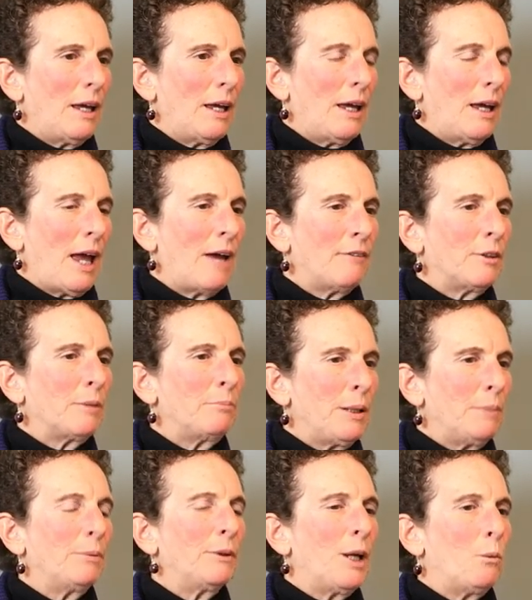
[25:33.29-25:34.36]
having
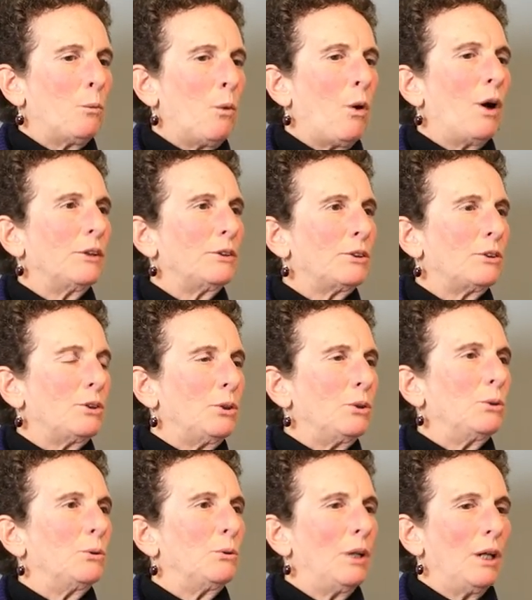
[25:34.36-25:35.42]
people that want
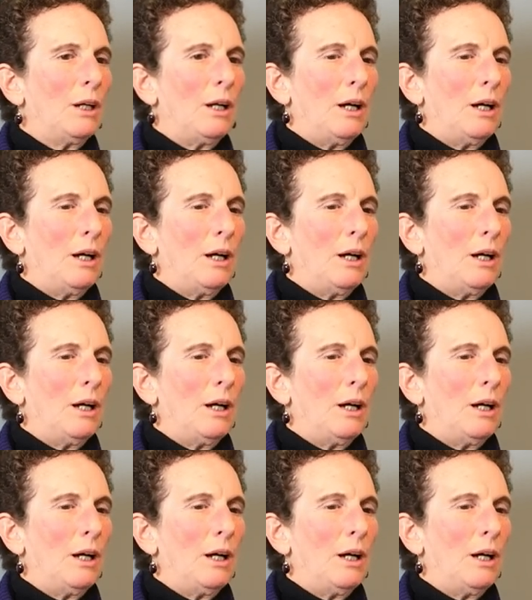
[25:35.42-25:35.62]
to